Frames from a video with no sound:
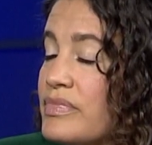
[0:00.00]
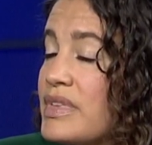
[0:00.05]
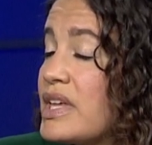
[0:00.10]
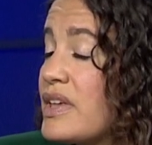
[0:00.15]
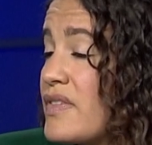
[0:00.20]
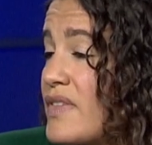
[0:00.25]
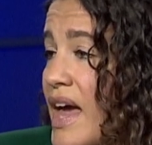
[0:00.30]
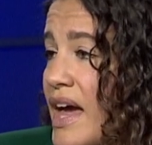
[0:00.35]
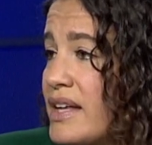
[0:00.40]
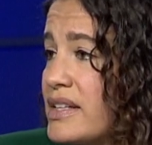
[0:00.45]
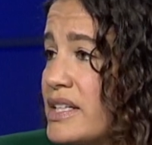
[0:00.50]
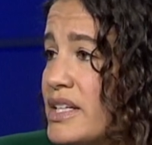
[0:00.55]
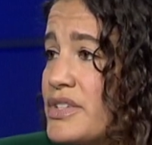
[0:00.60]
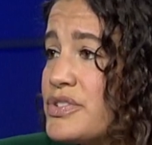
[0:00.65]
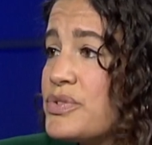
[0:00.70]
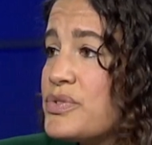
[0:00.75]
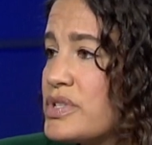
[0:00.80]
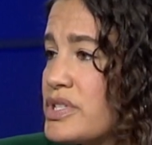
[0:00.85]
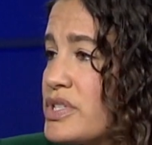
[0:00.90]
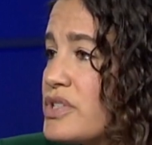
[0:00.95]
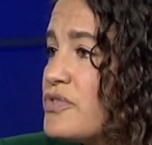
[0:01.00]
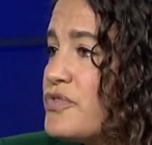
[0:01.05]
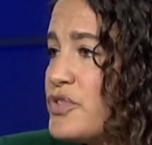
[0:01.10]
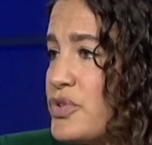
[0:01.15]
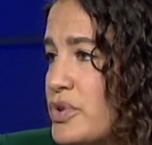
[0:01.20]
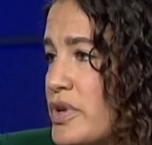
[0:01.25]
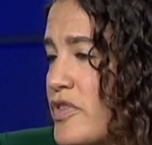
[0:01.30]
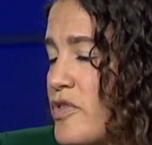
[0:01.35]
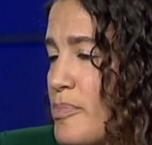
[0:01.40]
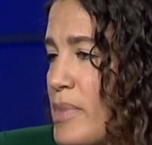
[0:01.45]
Exactly. So this is a
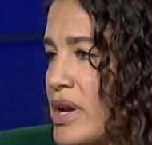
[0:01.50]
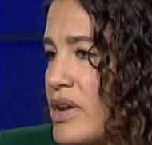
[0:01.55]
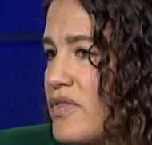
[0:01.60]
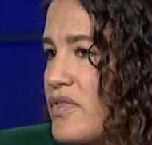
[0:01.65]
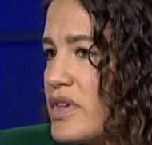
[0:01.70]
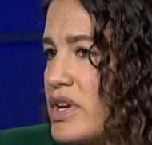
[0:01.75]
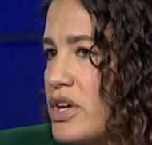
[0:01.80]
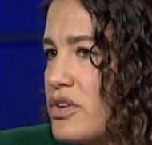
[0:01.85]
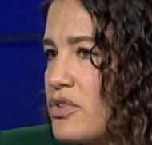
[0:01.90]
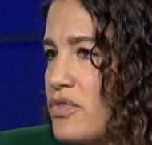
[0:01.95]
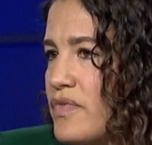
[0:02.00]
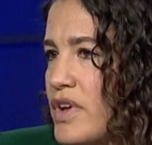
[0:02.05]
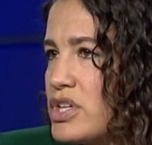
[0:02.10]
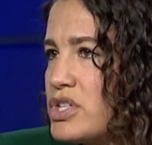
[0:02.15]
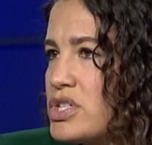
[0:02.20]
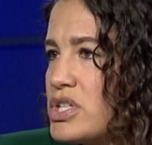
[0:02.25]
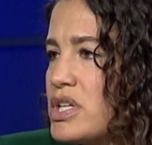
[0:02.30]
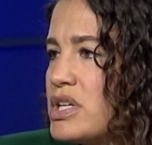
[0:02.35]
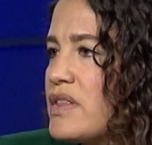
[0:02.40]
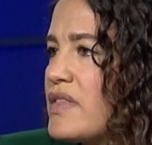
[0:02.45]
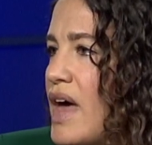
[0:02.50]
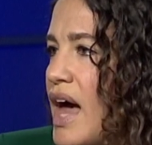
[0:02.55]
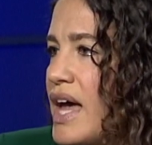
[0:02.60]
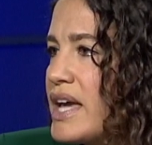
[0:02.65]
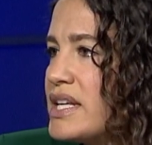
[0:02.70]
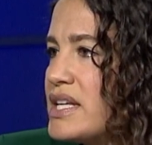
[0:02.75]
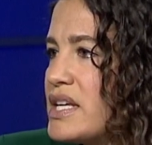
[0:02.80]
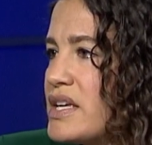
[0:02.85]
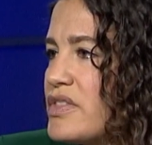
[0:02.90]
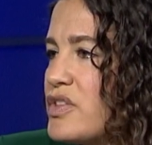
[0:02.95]
food as medicine intervention, the
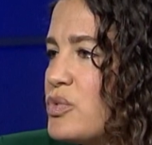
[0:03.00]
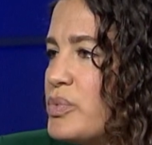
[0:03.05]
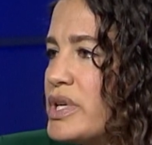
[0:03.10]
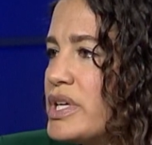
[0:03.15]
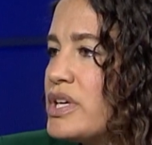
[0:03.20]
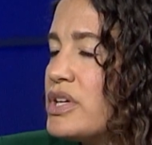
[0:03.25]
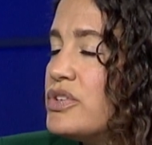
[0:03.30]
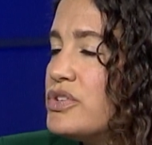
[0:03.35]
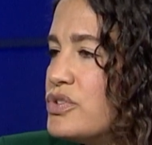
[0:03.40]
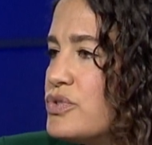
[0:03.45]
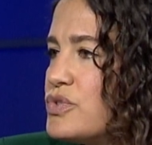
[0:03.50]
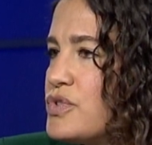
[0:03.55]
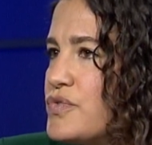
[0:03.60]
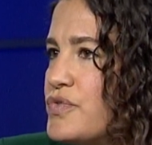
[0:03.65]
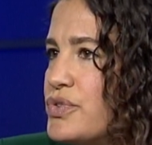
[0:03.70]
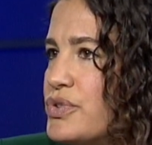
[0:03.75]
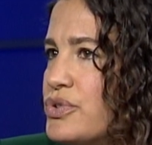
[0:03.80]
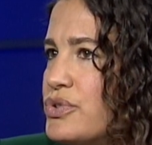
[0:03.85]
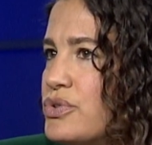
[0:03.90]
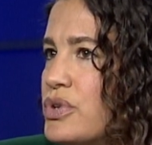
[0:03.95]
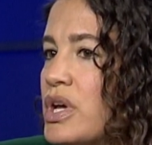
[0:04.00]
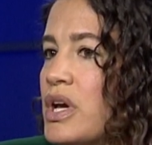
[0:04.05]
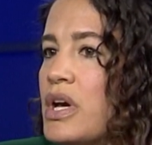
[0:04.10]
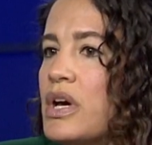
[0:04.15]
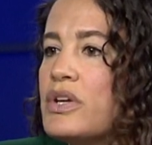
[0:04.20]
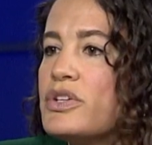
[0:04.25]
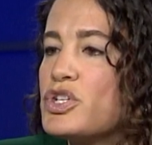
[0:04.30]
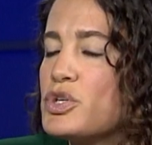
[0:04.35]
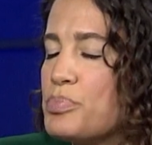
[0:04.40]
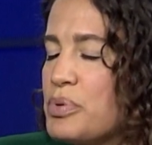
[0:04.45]
idea that we can use food
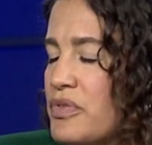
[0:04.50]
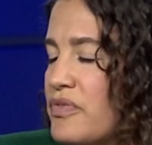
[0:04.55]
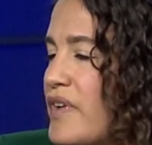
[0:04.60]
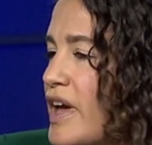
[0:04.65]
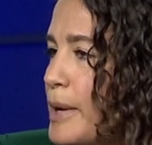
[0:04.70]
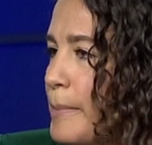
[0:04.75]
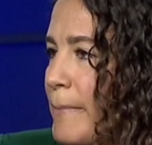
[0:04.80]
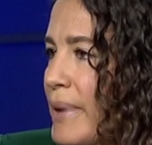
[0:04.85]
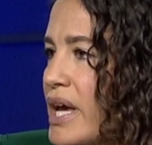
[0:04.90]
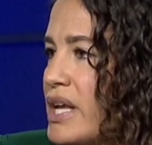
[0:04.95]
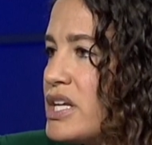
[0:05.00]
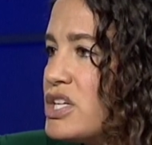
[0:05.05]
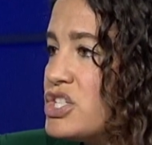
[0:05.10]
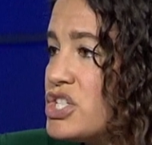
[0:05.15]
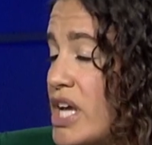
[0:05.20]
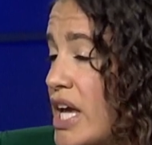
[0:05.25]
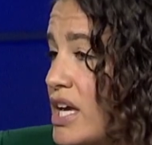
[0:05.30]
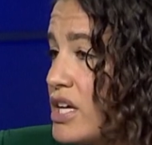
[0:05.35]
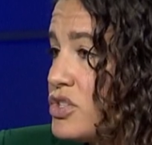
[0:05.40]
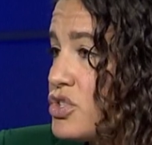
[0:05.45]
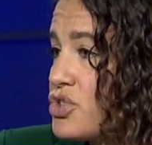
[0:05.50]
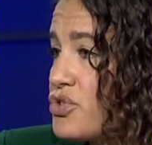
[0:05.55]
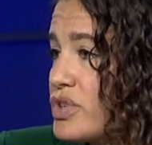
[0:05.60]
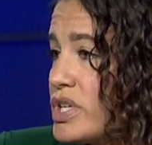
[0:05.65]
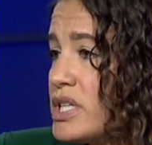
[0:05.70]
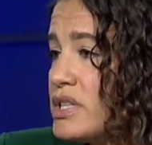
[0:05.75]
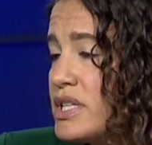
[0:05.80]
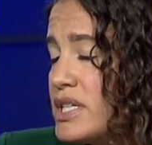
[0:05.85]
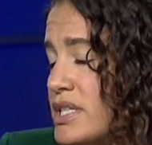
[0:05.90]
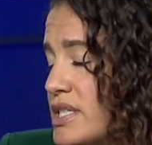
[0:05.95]
to prevent, manage, and
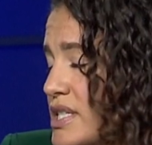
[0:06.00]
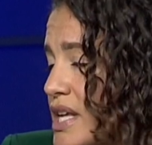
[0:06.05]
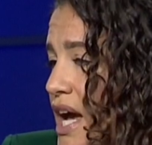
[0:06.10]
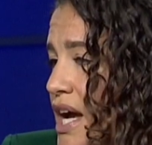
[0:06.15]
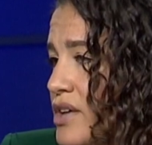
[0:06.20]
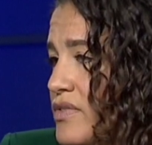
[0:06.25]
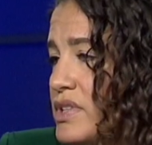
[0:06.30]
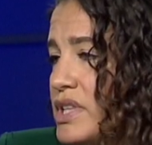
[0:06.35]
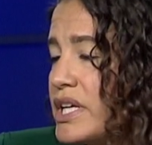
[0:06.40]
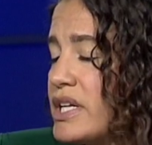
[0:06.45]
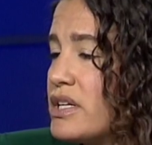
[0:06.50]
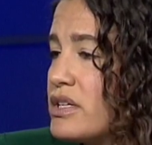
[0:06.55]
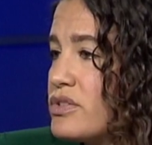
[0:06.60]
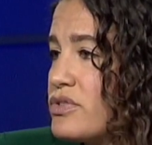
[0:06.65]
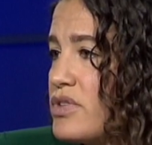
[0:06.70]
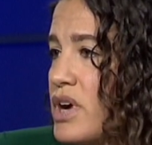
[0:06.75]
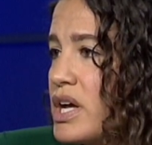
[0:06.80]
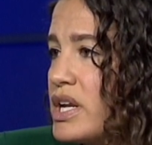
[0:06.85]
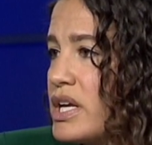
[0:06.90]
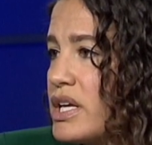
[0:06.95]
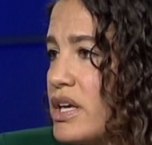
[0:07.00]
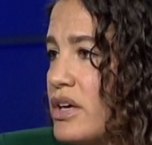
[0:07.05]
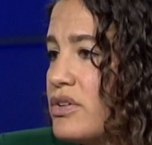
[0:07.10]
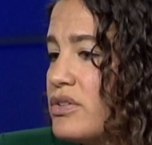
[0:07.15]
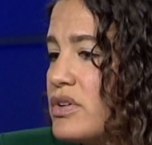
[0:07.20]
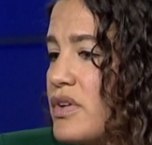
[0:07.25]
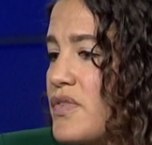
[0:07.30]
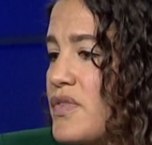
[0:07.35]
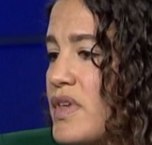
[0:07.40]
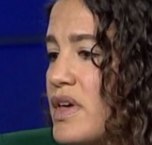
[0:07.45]
treat these diet-related chronic
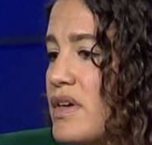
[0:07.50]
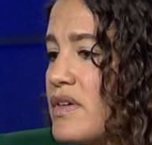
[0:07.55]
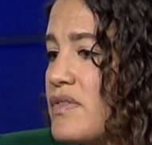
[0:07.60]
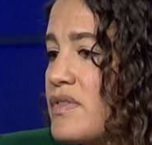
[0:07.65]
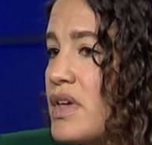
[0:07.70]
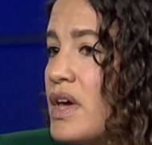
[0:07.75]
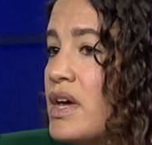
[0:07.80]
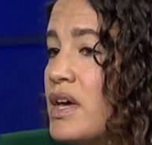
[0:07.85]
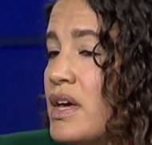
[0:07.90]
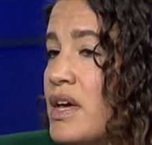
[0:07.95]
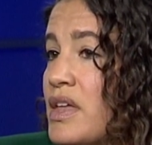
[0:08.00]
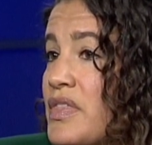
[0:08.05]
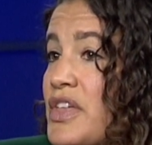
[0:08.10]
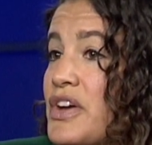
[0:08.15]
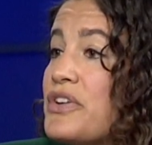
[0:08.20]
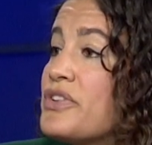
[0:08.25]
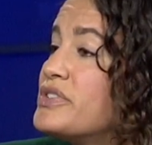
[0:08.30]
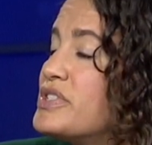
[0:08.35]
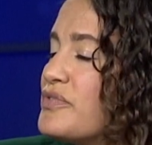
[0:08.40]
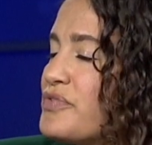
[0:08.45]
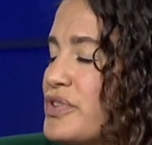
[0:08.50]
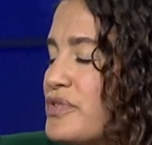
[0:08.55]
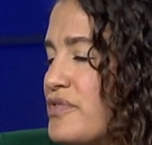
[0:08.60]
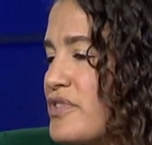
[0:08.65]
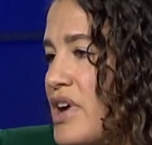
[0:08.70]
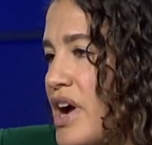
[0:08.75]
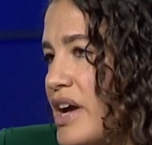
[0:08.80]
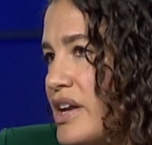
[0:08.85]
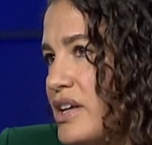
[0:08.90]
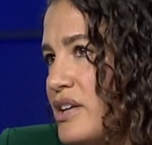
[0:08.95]
illnesses. There are a different
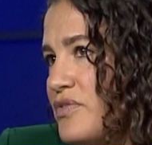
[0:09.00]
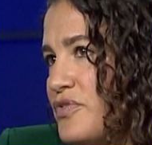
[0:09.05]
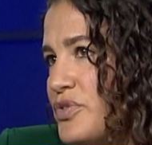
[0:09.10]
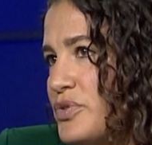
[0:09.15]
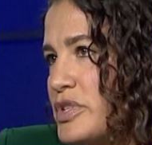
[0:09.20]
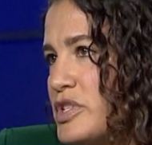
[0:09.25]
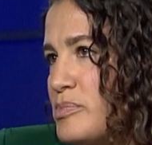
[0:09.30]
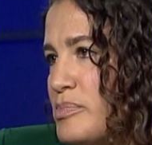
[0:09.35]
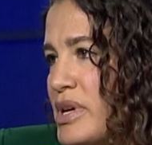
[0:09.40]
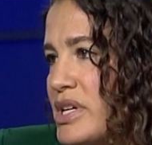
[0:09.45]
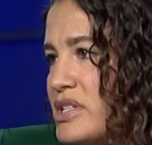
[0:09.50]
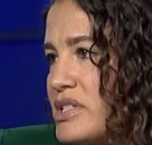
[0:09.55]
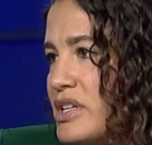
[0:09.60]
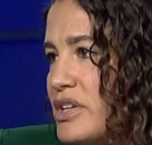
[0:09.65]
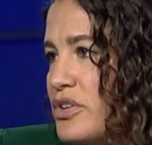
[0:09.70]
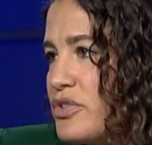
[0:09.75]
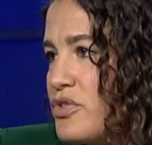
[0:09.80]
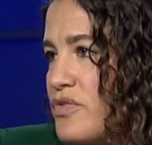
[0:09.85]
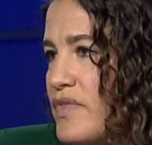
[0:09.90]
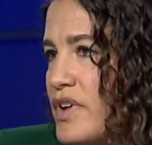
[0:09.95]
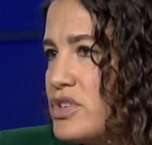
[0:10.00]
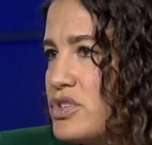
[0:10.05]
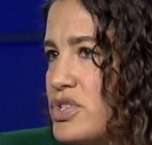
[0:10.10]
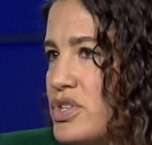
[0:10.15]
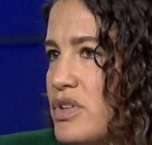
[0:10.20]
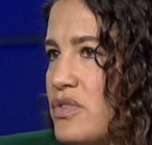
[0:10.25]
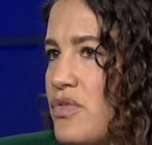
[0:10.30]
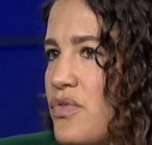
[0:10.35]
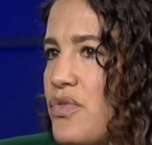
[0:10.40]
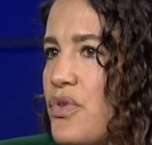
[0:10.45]
variety of food as medicine
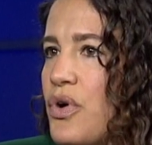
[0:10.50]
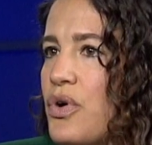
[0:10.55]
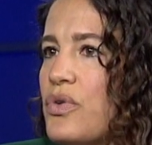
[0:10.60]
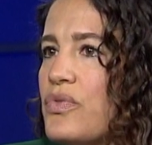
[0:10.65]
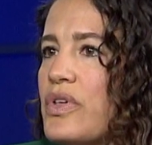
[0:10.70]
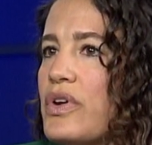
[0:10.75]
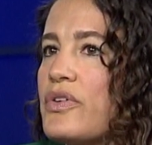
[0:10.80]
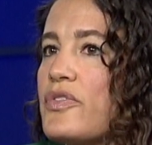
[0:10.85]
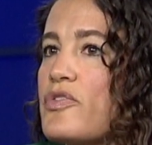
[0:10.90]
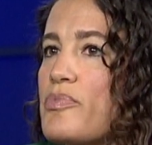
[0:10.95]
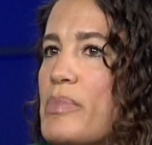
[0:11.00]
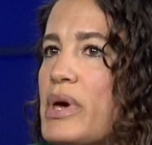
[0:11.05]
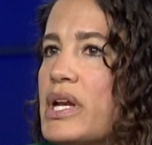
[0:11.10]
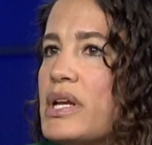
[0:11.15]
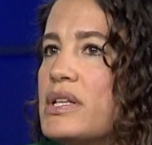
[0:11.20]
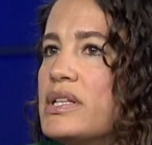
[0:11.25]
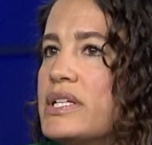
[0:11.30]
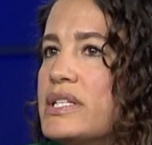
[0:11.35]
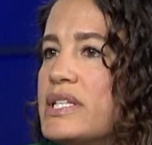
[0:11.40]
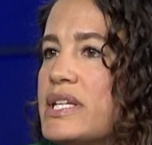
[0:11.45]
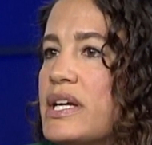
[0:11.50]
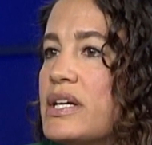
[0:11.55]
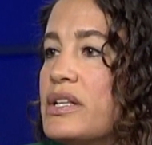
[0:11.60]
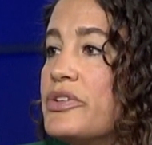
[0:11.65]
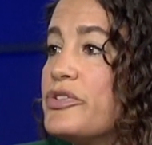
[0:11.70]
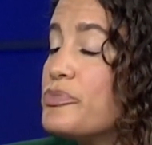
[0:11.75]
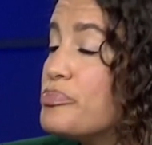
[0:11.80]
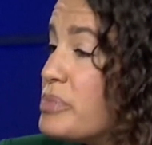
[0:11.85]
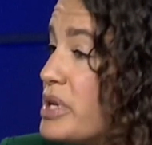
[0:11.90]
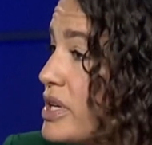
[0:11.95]
interventions. So there's medically
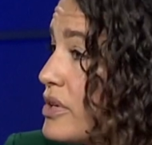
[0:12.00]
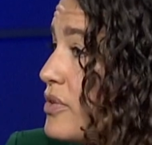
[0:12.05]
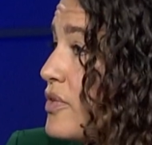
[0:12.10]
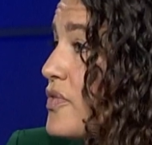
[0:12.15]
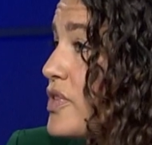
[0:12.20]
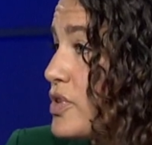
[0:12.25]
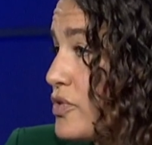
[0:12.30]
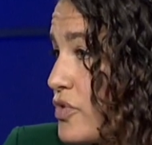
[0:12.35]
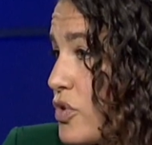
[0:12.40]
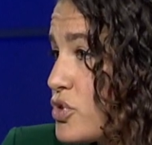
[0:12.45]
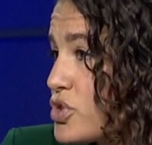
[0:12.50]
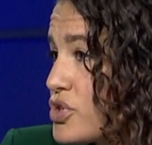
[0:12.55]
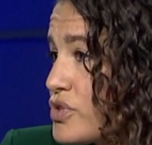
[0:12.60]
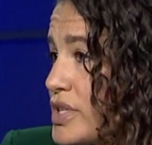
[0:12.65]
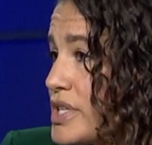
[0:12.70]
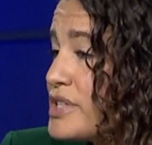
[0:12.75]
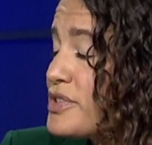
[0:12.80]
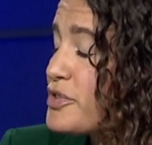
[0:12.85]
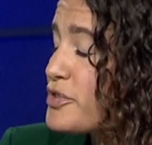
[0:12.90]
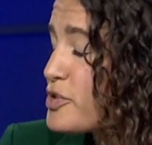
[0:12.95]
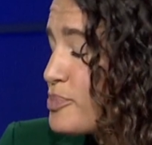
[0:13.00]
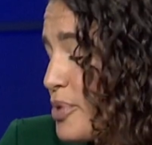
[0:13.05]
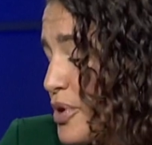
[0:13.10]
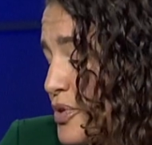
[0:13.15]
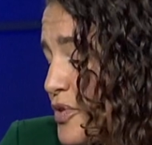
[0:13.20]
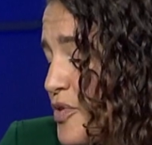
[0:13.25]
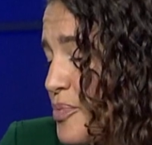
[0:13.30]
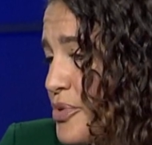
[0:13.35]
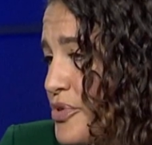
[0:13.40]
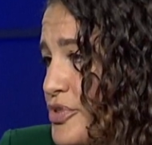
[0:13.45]
tailored meals and groceries, there's
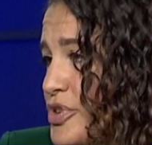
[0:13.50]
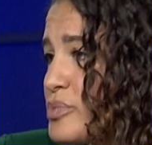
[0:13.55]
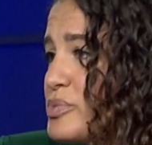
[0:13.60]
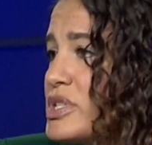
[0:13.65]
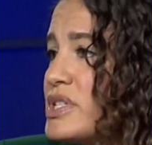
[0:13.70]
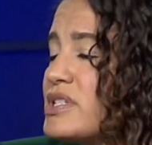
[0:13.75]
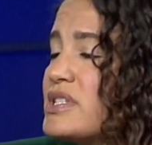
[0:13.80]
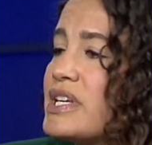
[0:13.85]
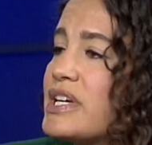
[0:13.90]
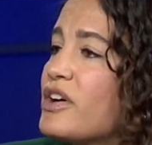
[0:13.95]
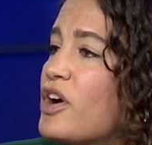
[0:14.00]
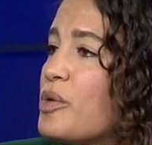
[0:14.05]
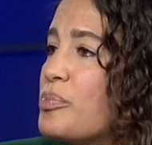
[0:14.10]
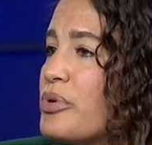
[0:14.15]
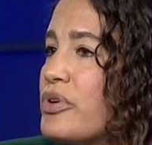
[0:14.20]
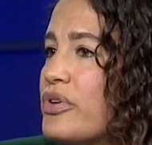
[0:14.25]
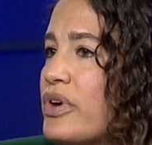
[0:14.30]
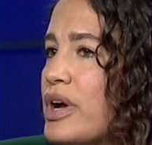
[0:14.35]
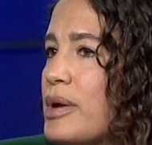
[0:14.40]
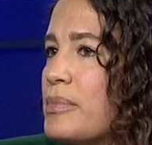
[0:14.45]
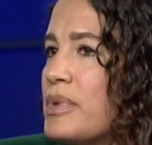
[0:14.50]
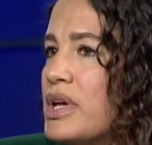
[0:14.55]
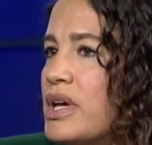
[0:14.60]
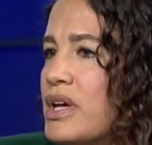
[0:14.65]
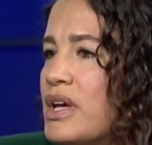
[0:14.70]
produce prescriptions like our program.